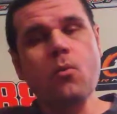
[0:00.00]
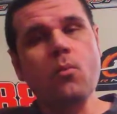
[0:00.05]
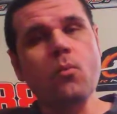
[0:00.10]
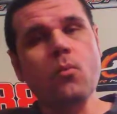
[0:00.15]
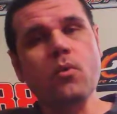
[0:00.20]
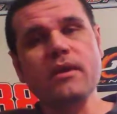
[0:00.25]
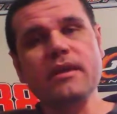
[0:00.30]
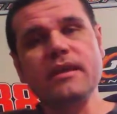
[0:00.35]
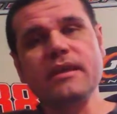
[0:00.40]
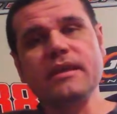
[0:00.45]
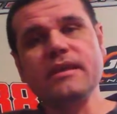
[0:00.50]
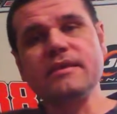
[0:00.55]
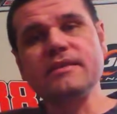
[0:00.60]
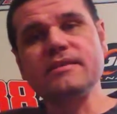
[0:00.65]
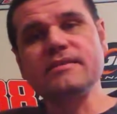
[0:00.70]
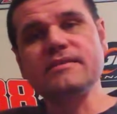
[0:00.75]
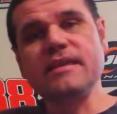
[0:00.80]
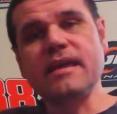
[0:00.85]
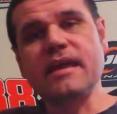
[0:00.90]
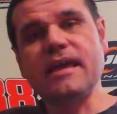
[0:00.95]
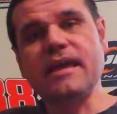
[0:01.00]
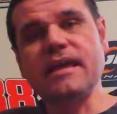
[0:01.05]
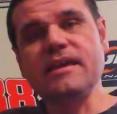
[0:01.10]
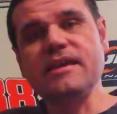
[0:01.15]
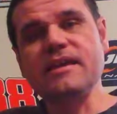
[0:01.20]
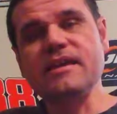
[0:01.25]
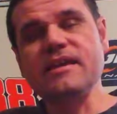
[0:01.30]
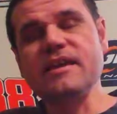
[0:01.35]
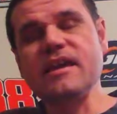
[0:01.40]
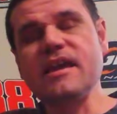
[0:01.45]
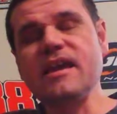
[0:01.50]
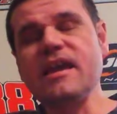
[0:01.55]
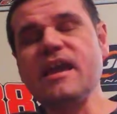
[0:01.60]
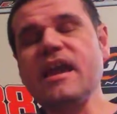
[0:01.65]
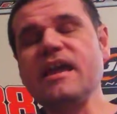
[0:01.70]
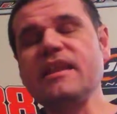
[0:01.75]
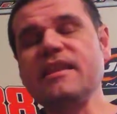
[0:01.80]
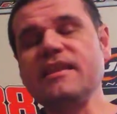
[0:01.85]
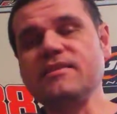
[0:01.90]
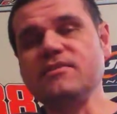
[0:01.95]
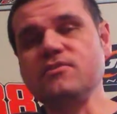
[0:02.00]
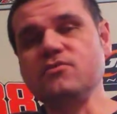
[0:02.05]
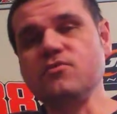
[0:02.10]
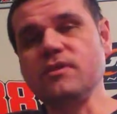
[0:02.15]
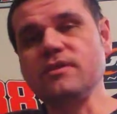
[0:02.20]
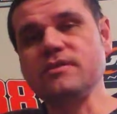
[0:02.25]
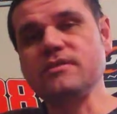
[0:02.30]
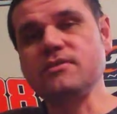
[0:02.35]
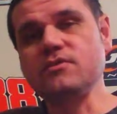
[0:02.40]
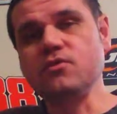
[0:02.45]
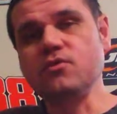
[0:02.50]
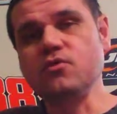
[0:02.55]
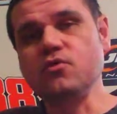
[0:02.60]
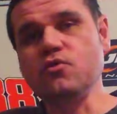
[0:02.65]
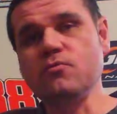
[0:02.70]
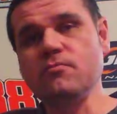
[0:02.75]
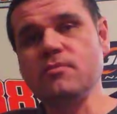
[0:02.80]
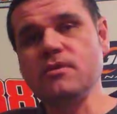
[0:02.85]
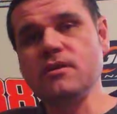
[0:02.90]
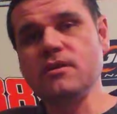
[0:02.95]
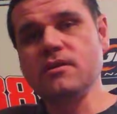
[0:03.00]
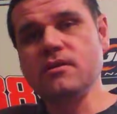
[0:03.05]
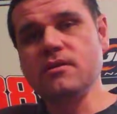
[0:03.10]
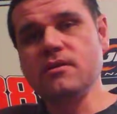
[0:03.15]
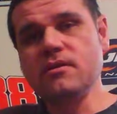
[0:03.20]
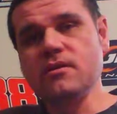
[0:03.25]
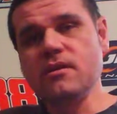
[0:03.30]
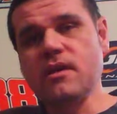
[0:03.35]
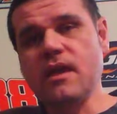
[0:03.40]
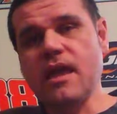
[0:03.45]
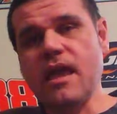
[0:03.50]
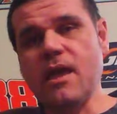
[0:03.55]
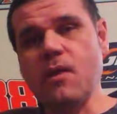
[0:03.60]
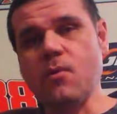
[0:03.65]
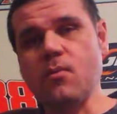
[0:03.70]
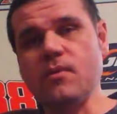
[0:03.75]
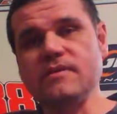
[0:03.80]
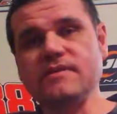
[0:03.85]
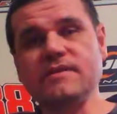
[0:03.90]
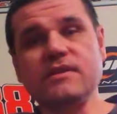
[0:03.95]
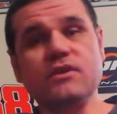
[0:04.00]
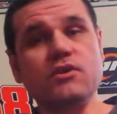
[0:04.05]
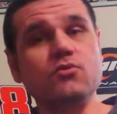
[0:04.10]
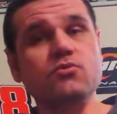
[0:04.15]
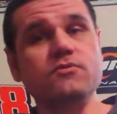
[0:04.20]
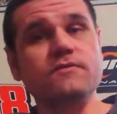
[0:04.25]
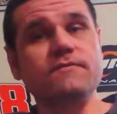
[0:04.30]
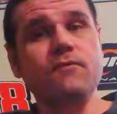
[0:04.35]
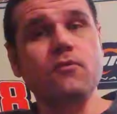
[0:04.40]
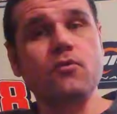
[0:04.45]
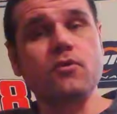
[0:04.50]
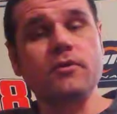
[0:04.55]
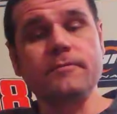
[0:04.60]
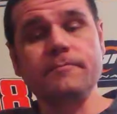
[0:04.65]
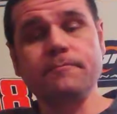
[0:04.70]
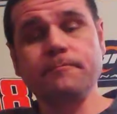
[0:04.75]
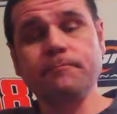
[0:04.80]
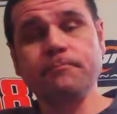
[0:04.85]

what is a distress tube and what is it used for.